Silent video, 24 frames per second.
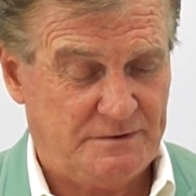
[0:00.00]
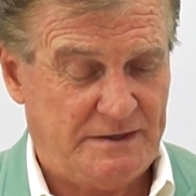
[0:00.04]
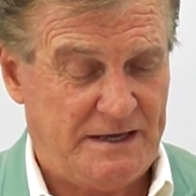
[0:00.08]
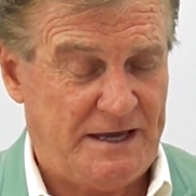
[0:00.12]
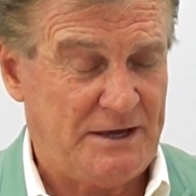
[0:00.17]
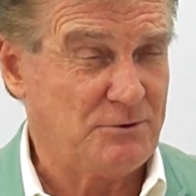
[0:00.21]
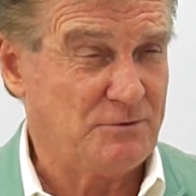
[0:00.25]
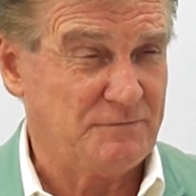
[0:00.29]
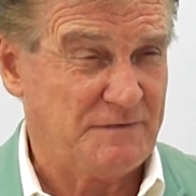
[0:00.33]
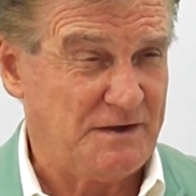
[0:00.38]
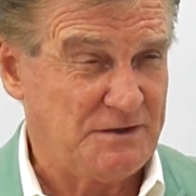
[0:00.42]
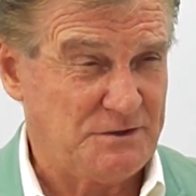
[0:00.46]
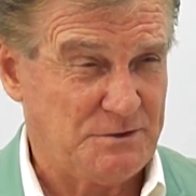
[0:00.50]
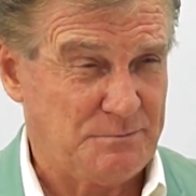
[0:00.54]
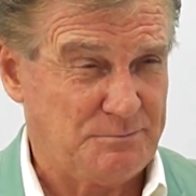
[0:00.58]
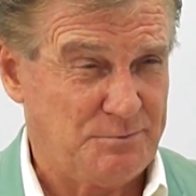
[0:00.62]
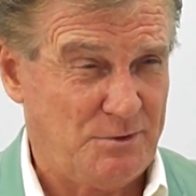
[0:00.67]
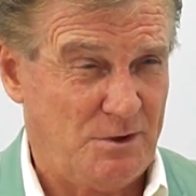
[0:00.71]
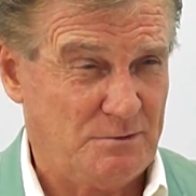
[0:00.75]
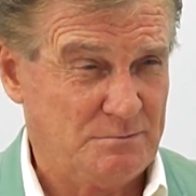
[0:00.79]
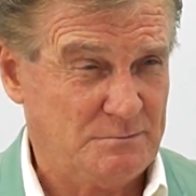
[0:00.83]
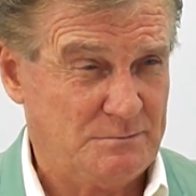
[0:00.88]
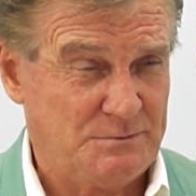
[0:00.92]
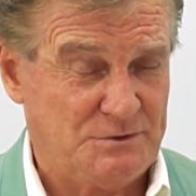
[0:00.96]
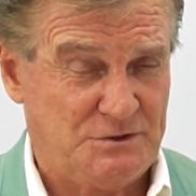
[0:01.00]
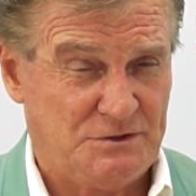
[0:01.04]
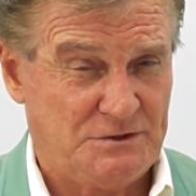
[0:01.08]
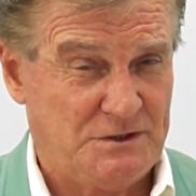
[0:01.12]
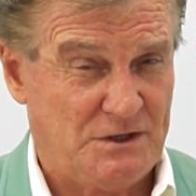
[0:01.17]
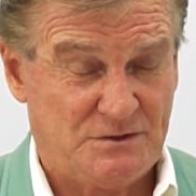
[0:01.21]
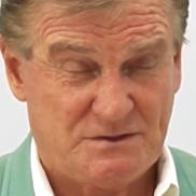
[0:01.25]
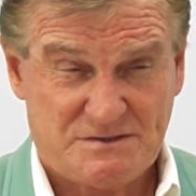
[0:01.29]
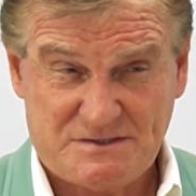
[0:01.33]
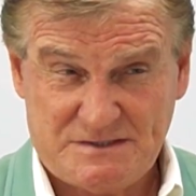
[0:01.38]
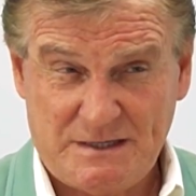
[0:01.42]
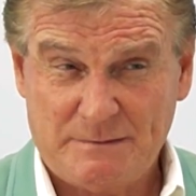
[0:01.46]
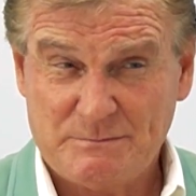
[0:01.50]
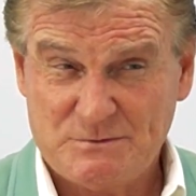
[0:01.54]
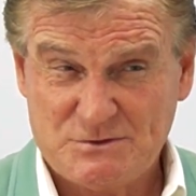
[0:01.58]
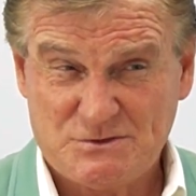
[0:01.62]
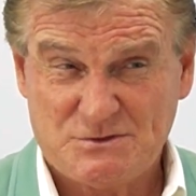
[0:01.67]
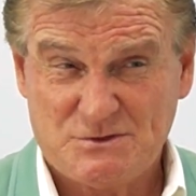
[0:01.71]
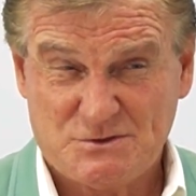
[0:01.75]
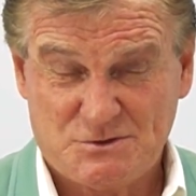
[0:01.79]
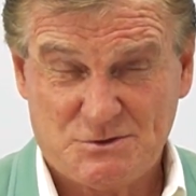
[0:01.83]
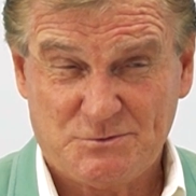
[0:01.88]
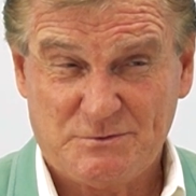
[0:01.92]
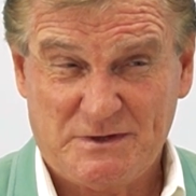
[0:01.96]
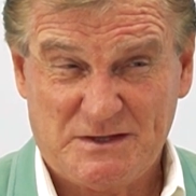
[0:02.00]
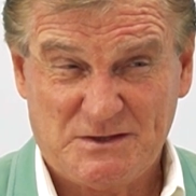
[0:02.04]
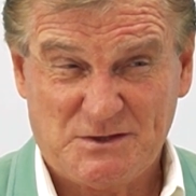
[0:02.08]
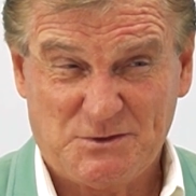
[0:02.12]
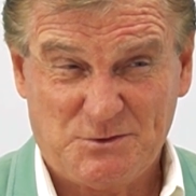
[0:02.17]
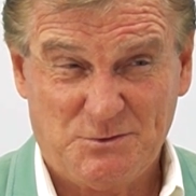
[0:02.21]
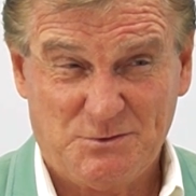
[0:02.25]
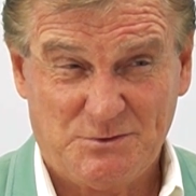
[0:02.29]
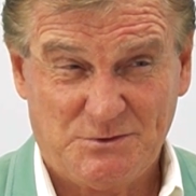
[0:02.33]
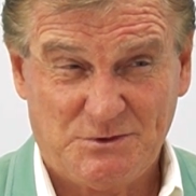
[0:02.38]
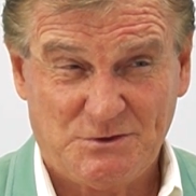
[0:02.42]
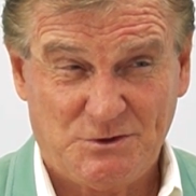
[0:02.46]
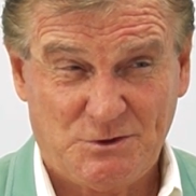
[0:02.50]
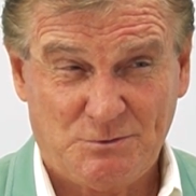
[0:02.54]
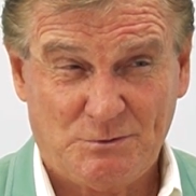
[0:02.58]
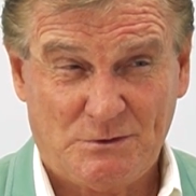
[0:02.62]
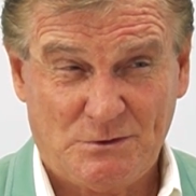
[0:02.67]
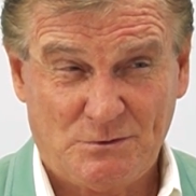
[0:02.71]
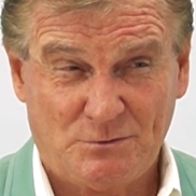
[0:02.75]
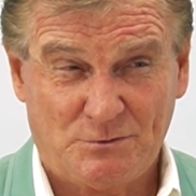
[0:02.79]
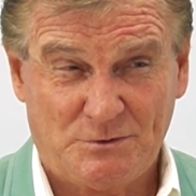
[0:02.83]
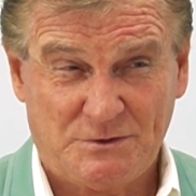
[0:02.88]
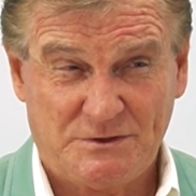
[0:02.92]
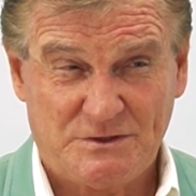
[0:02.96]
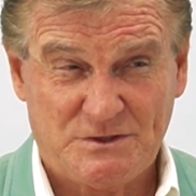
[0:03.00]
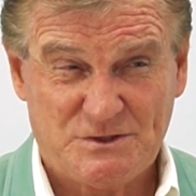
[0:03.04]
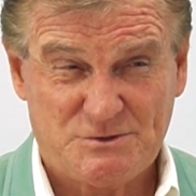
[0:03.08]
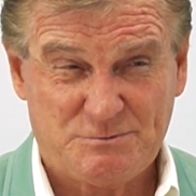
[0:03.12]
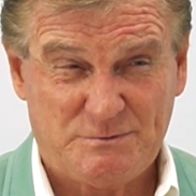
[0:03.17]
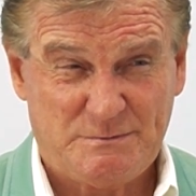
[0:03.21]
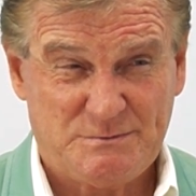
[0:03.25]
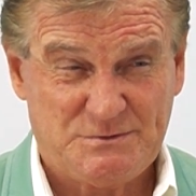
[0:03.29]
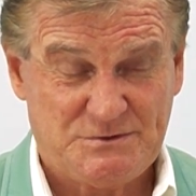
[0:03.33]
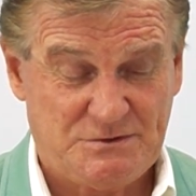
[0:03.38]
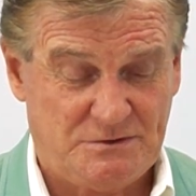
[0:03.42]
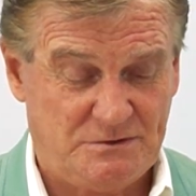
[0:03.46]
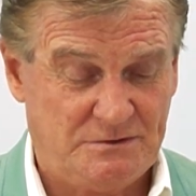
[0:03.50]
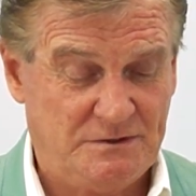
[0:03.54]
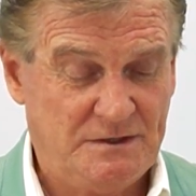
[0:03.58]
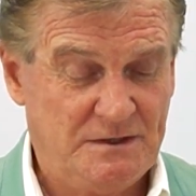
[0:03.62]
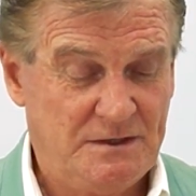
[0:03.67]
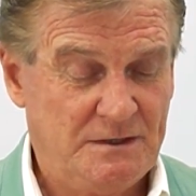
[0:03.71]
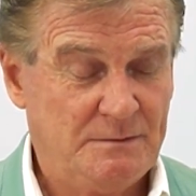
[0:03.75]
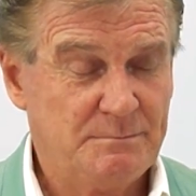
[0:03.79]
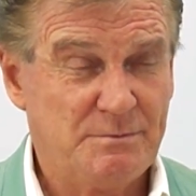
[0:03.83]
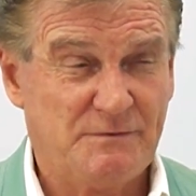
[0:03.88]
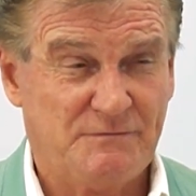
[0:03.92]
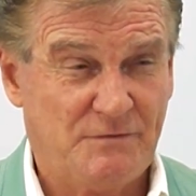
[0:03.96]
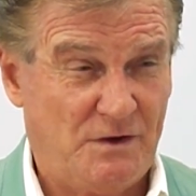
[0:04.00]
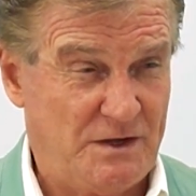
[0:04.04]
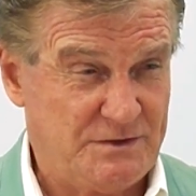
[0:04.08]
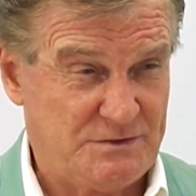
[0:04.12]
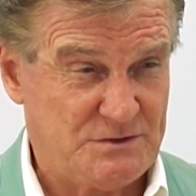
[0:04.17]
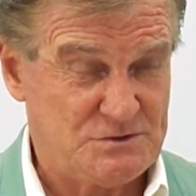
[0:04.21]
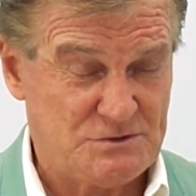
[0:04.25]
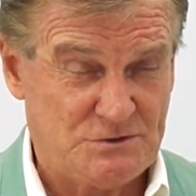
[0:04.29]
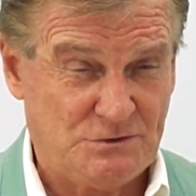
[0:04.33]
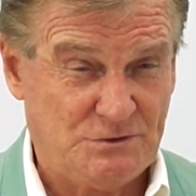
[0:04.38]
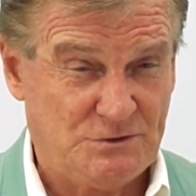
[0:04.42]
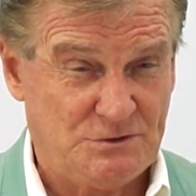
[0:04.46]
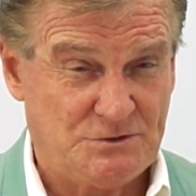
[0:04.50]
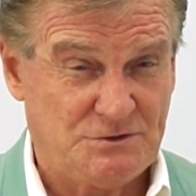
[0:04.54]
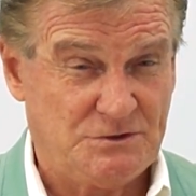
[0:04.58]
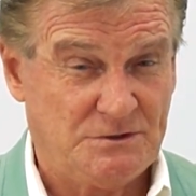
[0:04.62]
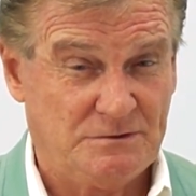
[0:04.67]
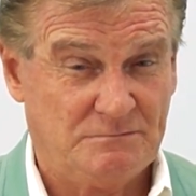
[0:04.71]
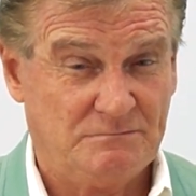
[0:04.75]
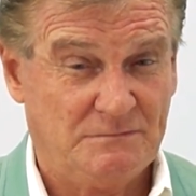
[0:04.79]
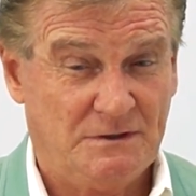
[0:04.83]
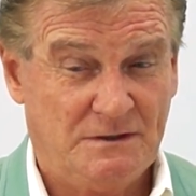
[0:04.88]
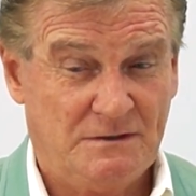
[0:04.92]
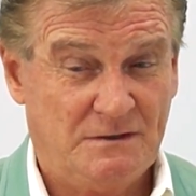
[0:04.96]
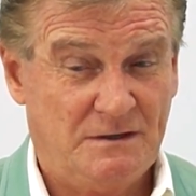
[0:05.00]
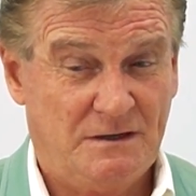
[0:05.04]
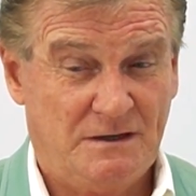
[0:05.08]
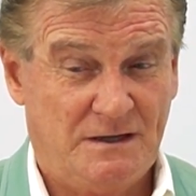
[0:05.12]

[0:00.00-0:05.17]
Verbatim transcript: Aggravate the problem. You know the summer's just around the corner. You want to look good in the swimsuit. Provide the solution.